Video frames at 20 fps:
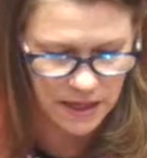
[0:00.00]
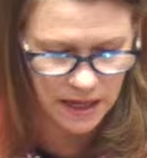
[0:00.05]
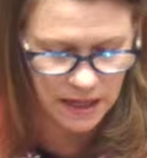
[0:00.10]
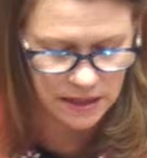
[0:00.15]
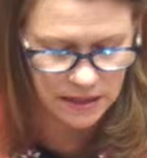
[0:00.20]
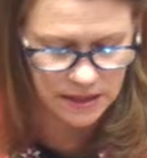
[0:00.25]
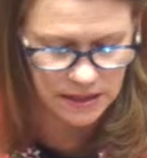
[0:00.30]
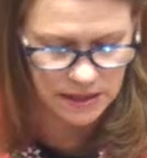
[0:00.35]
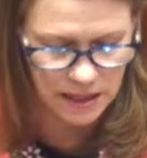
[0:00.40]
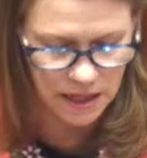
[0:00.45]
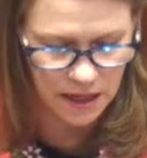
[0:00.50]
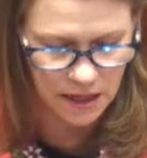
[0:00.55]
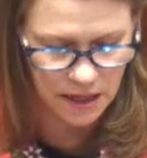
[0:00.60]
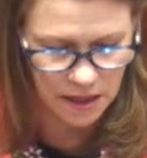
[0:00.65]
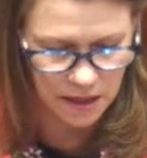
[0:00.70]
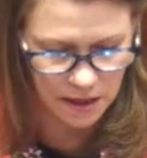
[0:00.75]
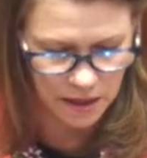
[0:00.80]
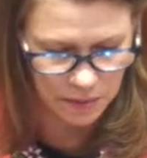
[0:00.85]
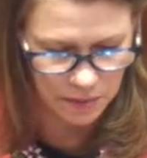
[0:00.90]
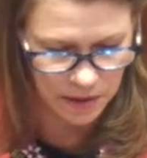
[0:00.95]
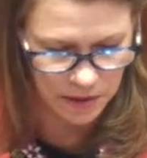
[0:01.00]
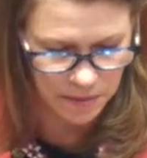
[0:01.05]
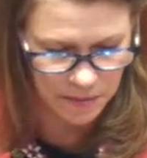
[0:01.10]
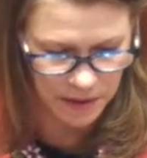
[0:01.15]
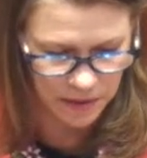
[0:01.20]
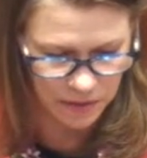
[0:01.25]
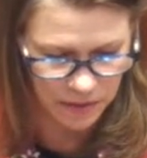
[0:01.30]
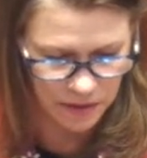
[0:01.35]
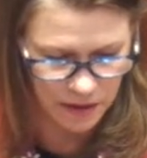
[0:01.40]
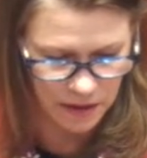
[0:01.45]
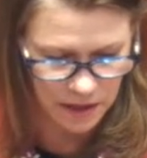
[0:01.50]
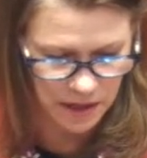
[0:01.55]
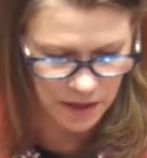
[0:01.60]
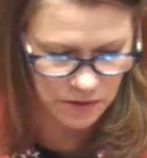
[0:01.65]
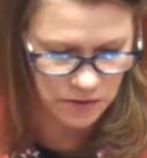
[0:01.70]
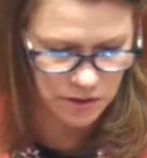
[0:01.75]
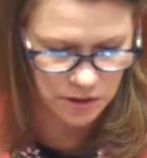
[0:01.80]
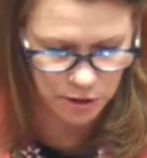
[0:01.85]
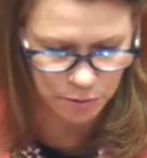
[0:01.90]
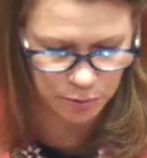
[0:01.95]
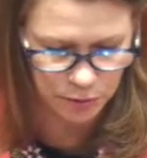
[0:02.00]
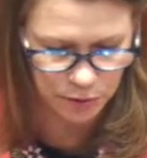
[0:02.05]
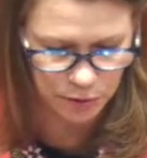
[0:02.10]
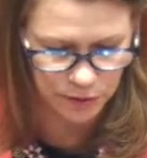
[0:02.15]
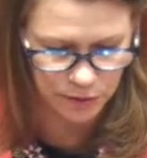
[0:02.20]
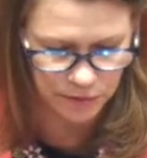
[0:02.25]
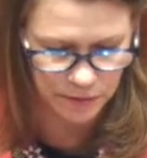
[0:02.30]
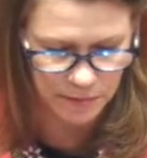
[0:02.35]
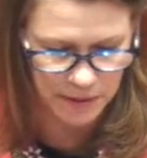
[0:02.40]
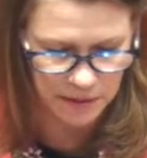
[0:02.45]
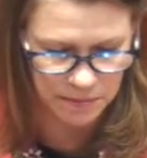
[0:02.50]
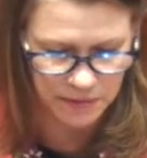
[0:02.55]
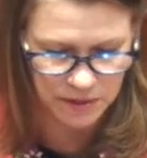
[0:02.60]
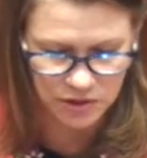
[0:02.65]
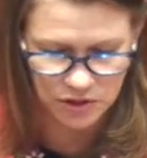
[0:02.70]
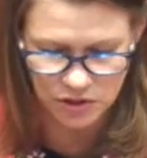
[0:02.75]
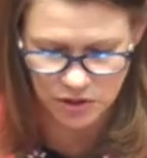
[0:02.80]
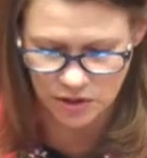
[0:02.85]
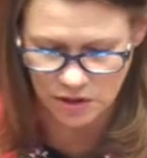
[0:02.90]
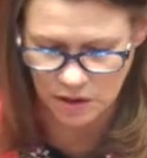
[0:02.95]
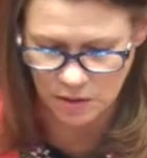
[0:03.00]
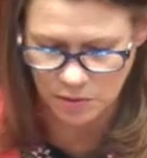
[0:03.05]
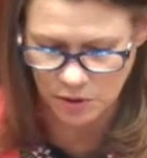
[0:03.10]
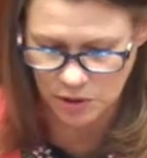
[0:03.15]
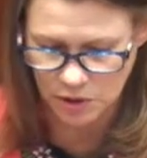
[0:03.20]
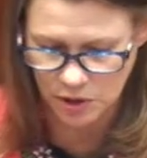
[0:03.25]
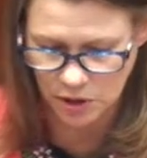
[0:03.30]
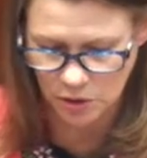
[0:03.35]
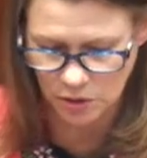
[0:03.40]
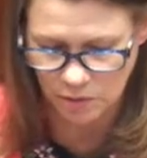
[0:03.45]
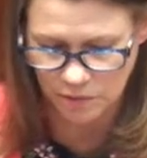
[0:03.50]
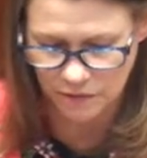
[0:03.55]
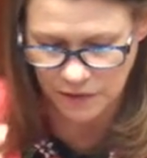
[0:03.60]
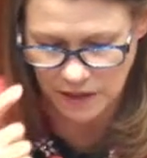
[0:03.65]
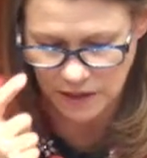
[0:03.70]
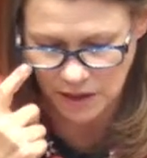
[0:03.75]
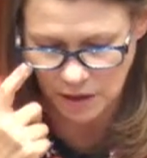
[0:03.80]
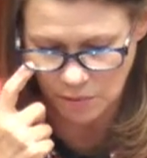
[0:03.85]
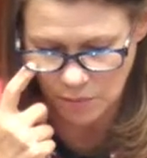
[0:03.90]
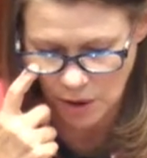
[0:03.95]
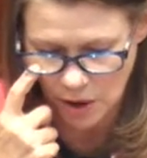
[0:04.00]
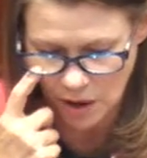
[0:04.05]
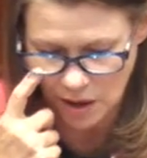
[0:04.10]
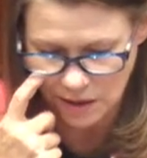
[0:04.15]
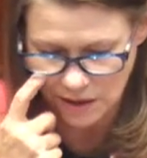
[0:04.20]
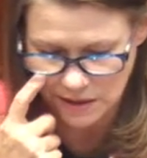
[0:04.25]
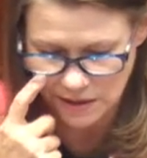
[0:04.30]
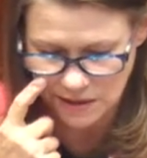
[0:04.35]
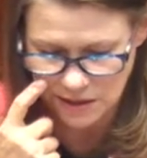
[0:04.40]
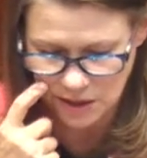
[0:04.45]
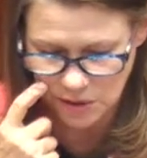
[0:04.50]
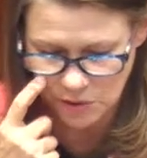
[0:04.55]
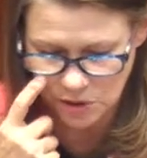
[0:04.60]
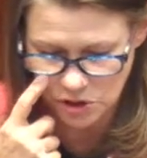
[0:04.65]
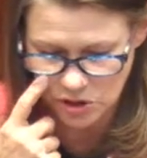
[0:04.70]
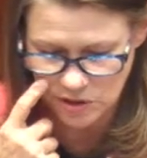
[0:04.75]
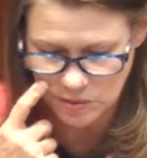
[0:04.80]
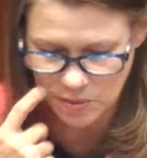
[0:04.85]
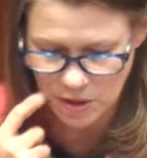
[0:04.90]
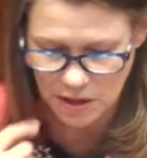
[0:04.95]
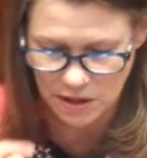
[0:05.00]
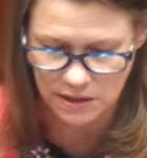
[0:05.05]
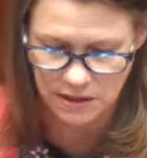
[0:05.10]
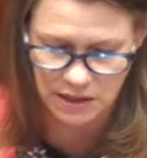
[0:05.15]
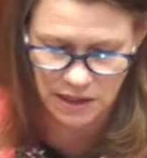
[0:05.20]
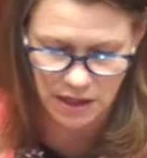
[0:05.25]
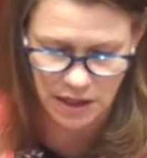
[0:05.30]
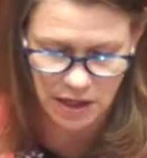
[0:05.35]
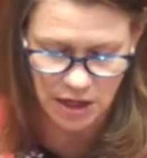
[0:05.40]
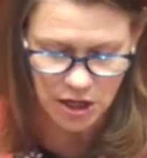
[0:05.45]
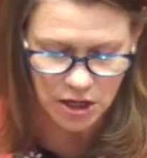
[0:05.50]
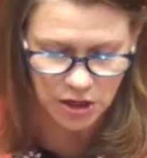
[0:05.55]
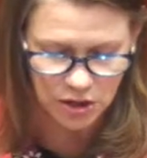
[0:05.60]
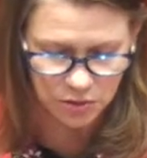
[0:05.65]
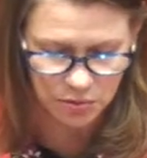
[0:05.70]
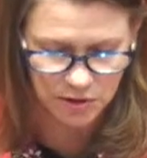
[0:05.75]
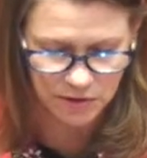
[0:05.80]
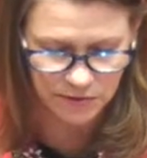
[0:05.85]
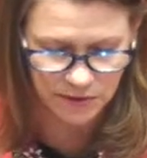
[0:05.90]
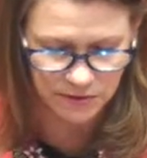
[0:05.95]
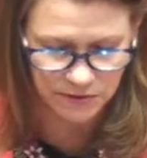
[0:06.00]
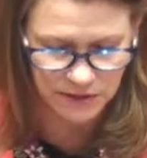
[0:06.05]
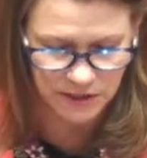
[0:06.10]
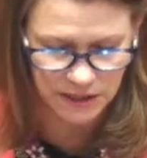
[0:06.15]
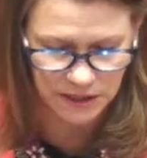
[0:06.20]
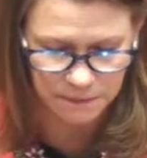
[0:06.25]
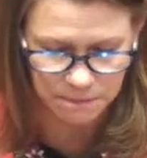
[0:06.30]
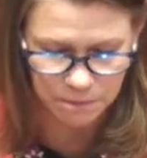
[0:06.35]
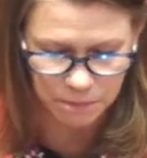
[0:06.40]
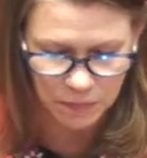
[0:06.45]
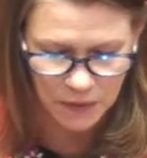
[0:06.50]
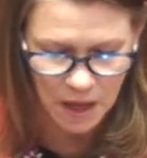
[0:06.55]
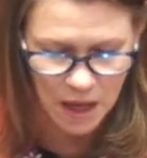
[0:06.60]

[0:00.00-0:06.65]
that I recommend that Council approve amendments to the community group funding policy, which is policy 315,